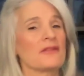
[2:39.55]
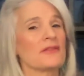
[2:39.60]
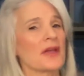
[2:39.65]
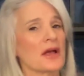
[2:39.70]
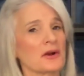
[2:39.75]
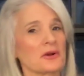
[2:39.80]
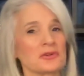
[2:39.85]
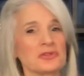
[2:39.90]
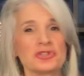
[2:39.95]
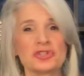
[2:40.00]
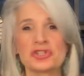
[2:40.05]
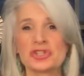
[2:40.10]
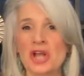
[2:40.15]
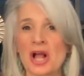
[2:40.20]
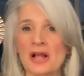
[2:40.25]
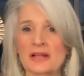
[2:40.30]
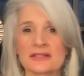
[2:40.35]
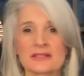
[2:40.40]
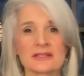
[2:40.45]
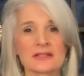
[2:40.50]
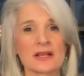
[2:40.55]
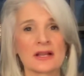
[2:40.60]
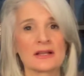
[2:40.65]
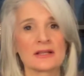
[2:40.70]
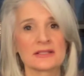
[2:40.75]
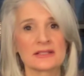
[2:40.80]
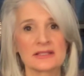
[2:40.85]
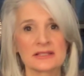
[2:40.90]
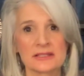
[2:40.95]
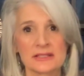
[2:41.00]
that are just
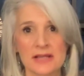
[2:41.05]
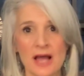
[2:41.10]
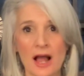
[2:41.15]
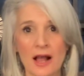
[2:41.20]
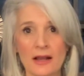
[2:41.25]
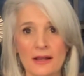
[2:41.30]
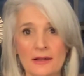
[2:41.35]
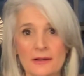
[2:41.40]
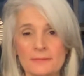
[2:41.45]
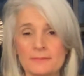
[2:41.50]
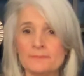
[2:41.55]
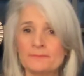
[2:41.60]
stuck.